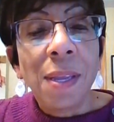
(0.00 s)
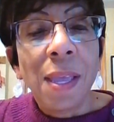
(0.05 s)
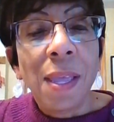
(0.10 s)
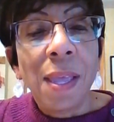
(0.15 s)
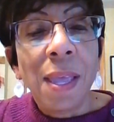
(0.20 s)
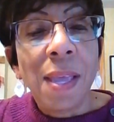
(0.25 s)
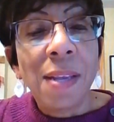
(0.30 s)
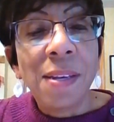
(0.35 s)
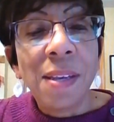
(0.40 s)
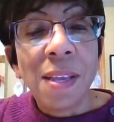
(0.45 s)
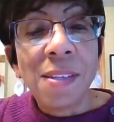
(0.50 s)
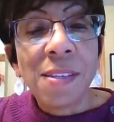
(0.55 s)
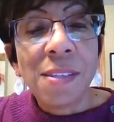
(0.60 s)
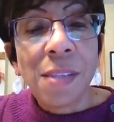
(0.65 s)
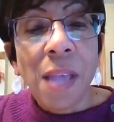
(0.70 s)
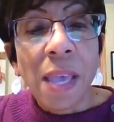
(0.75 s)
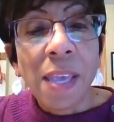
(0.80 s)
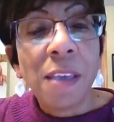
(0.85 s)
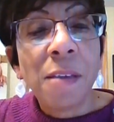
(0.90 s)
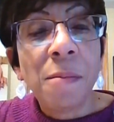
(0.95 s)
and
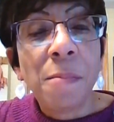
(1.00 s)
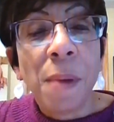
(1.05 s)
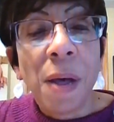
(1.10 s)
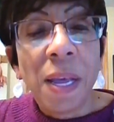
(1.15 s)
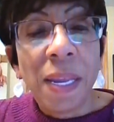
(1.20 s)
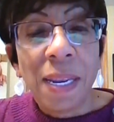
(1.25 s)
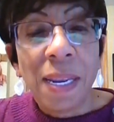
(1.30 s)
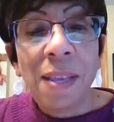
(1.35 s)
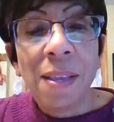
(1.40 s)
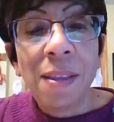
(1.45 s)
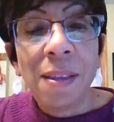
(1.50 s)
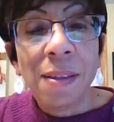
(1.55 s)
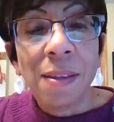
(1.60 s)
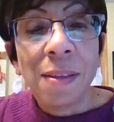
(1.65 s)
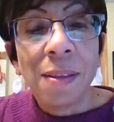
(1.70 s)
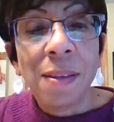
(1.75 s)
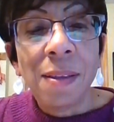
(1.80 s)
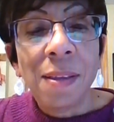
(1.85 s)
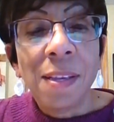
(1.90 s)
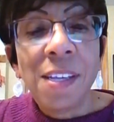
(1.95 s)
psychic body.
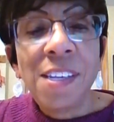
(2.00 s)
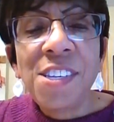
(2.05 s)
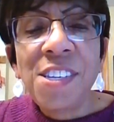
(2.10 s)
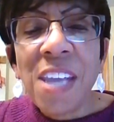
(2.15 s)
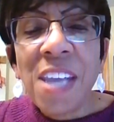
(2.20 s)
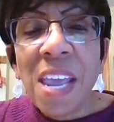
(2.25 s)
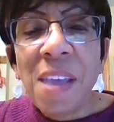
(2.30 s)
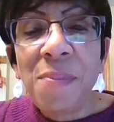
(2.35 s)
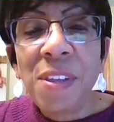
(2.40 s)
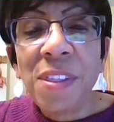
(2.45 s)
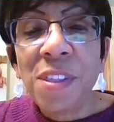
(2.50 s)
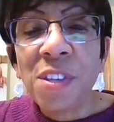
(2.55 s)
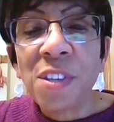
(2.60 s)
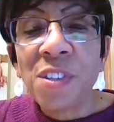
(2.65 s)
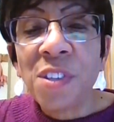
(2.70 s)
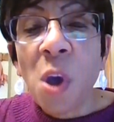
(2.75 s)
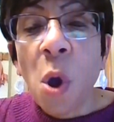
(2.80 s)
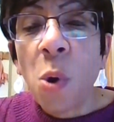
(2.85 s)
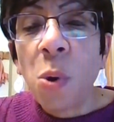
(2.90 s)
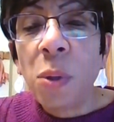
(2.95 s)
Stay with this
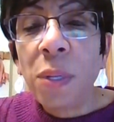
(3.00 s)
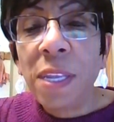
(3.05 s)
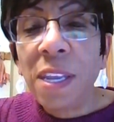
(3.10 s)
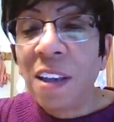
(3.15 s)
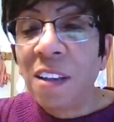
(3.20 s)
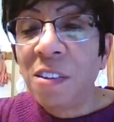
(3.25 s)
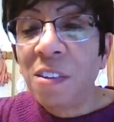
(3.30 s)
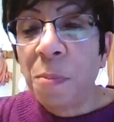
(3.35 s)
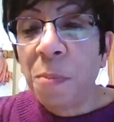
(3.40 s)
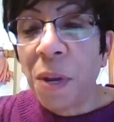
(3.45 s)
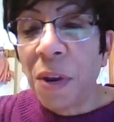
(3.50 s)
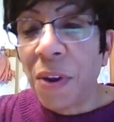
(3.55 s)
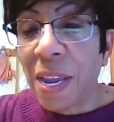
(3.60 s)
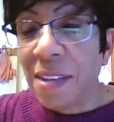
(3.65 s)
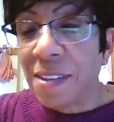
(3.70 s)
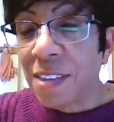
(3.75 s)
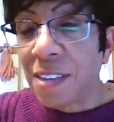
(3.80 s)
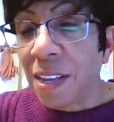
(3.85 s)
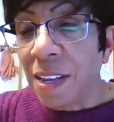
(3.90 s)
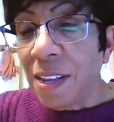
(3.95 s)
holy
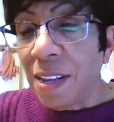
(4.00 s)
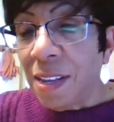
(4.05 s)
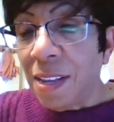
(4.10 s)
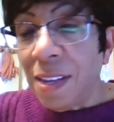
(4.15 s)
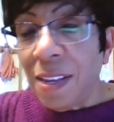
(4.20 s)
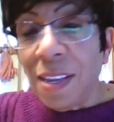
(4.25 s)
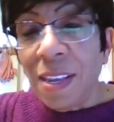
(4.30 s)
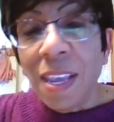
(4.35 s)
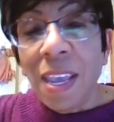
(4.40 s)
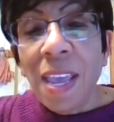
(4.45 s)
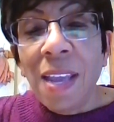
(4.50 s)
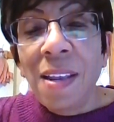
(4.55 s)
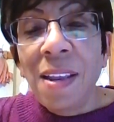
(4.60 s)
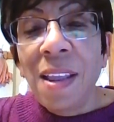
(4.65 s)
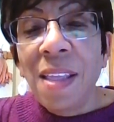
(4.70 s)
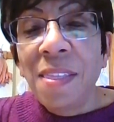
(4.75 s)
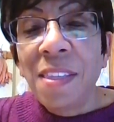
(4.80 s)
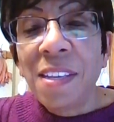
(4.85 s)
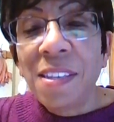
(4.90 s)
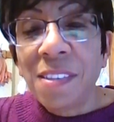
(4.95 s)
experience in
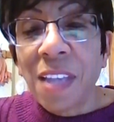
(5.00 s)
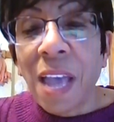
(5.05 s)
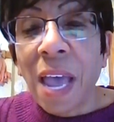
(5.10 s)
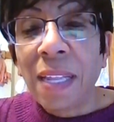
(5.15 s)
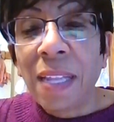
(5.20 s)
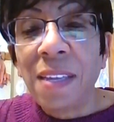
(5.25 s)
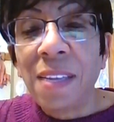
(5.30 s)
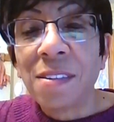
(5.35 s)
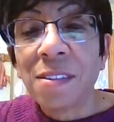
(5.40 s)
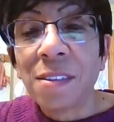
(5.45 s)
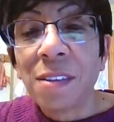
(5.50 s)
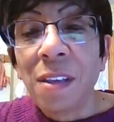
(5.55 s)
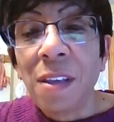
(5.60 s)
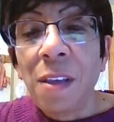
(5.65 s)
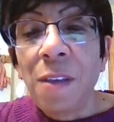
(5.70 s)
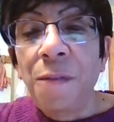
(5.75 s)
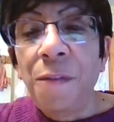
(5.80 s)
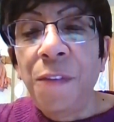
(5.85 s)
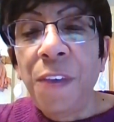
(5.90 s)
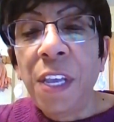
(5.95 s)
the silence,
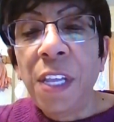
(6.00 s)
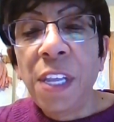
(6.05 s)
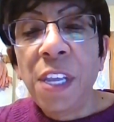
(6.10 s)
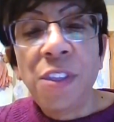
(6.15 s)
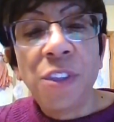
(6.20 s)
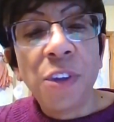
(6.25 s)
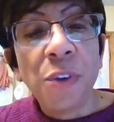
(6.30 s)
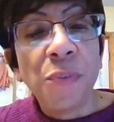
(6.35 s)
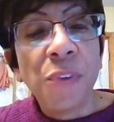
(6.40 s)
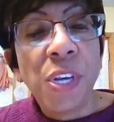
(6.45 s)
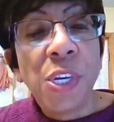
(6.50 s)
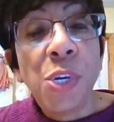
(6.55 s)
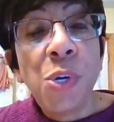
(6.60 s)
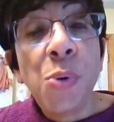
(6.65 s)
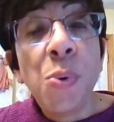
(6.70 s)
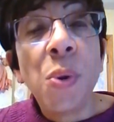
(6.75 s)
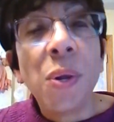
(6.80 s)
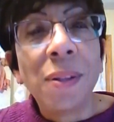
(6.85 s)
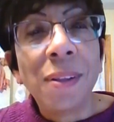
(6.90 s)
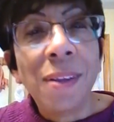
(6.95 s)
feeling the
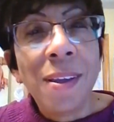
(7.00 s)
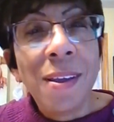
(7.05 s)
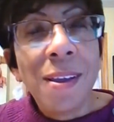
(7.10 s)
renewal,